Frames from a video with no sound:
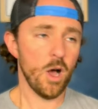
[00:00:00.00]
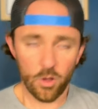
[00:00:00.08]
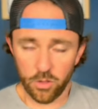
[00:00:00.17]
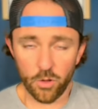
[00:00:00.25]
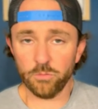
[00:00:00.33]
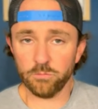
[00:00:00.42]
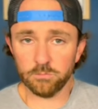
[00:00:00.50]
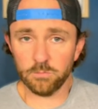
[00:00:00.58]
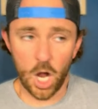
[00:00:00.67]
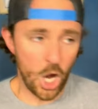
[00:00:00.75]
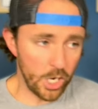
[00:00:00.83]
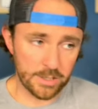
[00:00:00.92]
although
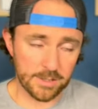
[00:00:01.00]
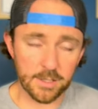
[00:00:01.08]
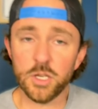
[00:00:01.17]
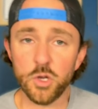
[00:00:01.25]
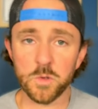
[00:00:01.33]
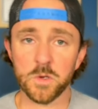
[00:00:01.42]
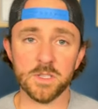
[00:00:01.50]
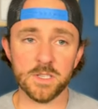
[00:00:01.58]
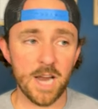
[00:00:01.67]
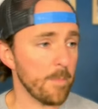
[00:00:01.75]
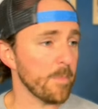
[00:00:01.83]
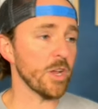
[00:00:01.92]
honestly, you should
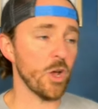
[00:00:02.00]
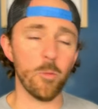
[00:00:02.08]
stop and